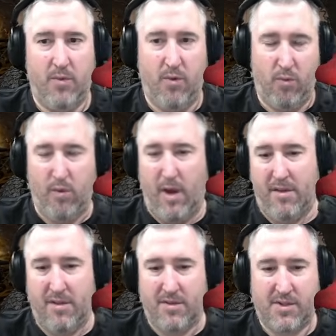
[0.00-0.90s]
Rather
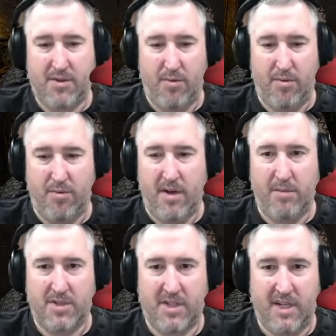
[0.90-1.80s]
than screw around, I'm
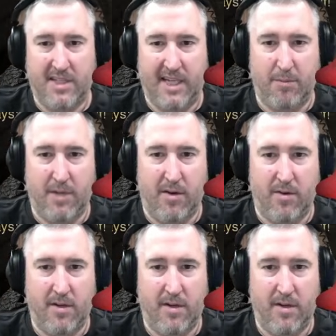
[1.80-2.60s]
just going to take him down.